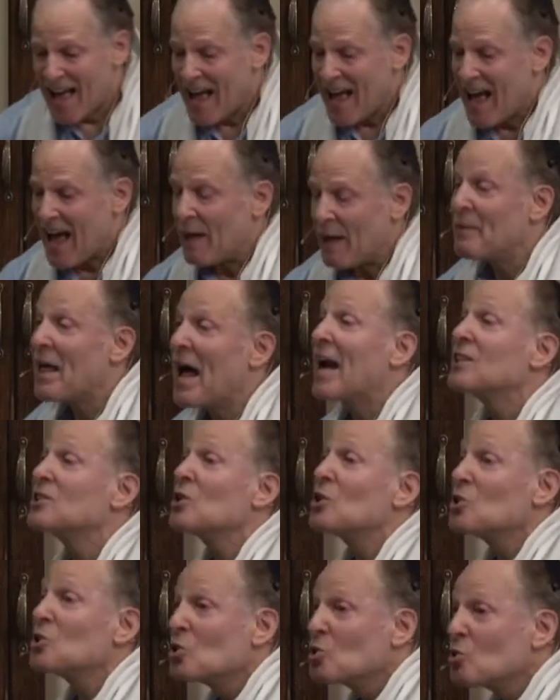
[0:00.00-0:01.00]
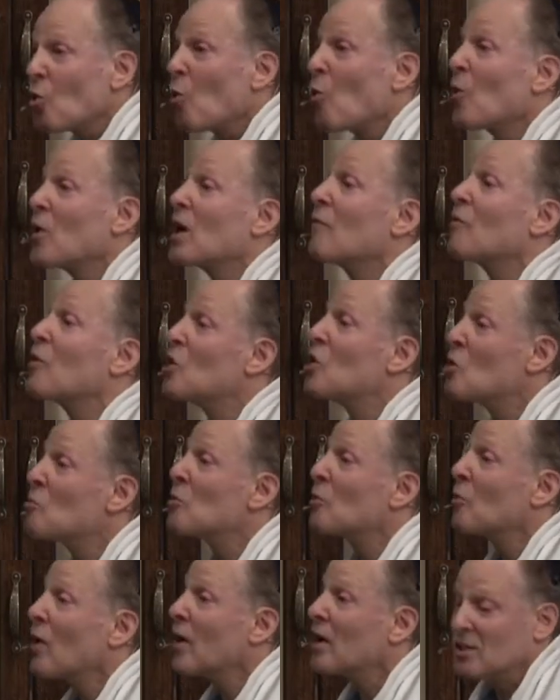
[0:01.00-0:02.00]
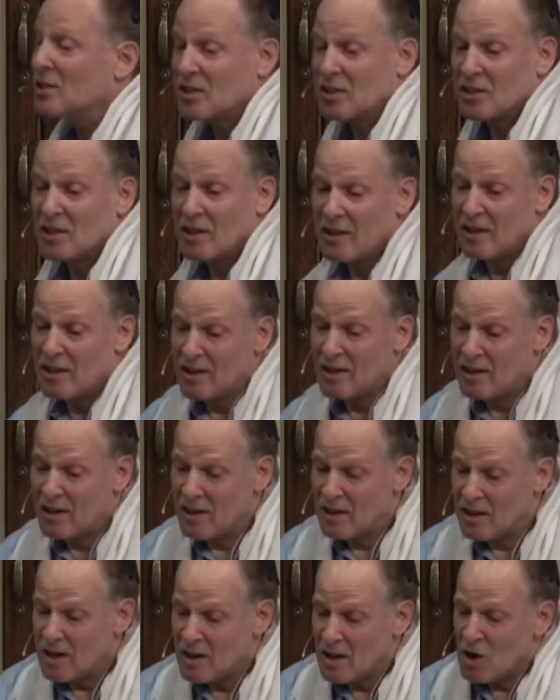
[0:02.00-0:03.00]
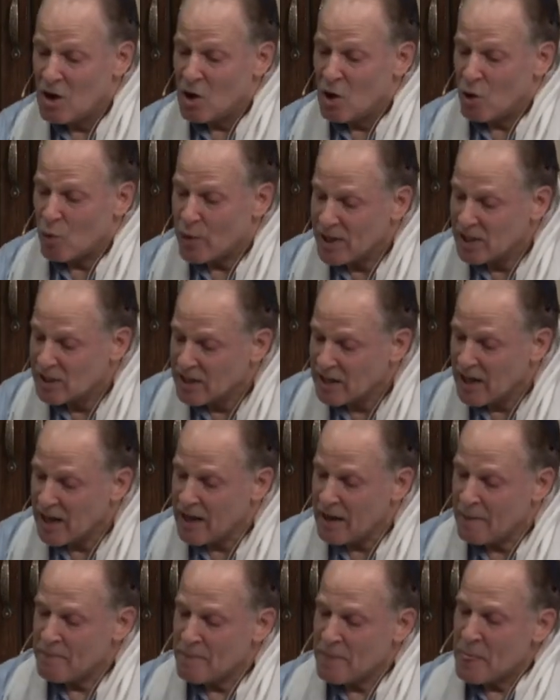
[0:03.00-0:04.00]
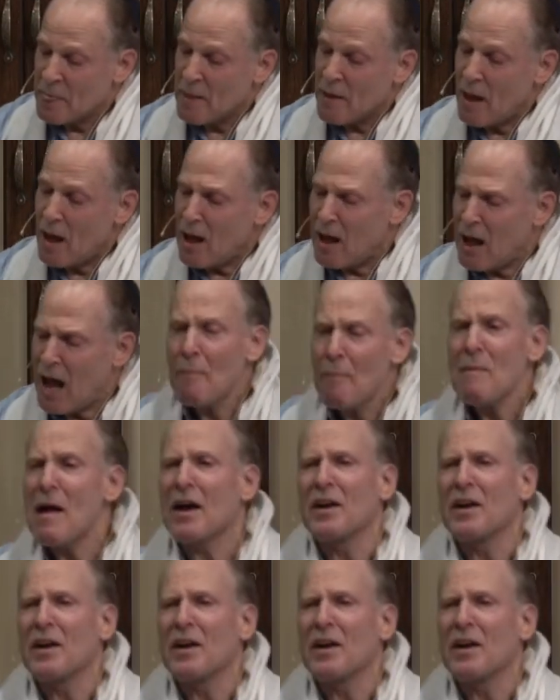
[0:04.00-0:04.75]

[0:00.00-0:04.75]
And that's the story of the human race. We say, I'm not